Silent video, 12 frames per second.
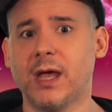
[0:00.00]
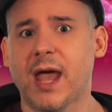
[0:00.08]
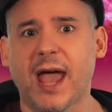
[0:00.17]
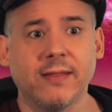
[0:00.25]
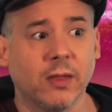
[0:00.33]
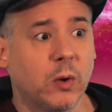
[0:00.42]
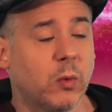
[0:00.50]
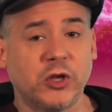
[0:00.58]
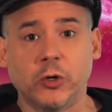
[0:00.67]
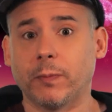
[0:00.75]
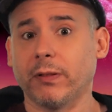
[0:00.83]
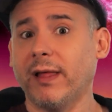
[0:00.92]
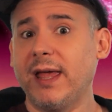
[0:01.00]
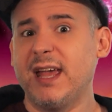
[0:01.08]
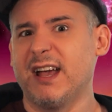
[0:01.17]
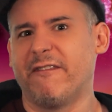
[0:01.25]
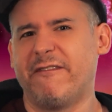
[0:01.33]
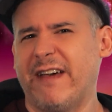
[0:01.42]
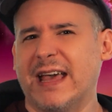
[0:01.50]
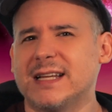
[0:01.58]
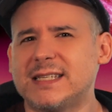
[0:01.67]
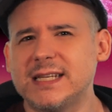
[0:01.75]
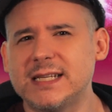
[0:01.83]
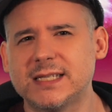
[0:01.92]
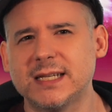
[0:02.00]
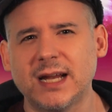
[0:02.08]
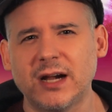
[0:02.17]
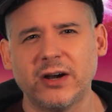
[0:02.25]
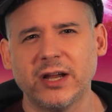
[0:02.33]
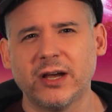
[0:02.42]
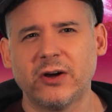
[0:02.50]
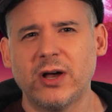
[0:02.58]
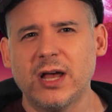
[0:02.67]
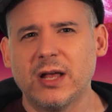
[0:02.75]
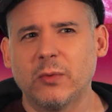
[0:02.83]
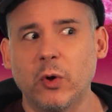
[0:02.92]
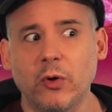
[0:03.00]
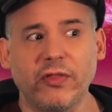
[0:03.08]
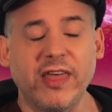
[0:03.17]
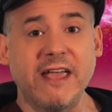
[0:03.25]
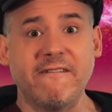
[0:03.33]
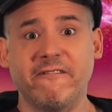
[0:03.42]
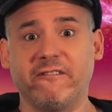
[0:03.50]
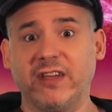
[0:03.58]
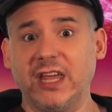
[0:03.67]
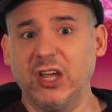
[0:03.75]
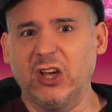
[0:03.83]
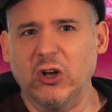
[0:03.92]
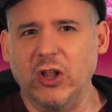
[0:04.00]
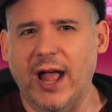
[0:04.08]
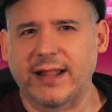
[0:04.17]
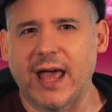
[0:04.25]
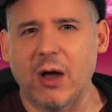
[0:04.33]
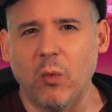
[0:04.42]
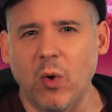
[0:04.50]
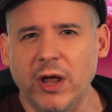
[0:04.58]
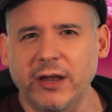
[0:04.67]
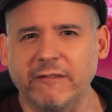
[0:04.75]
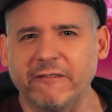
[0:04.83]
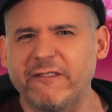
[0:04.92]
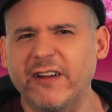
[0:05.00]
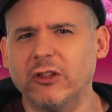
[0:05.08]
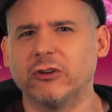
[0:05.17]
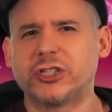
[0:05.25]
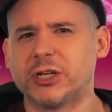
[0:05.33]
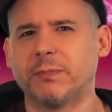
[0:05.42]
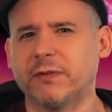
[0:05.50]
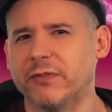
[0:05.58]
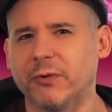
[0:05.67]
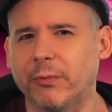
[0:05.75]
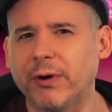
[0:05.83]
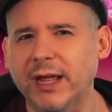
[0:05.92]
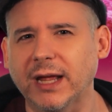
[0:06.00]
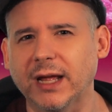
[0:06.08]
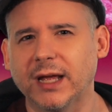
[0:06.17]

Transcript: And like when you're playing a fantasy scenario, well, they feel like that one in Fellowship of the Ring.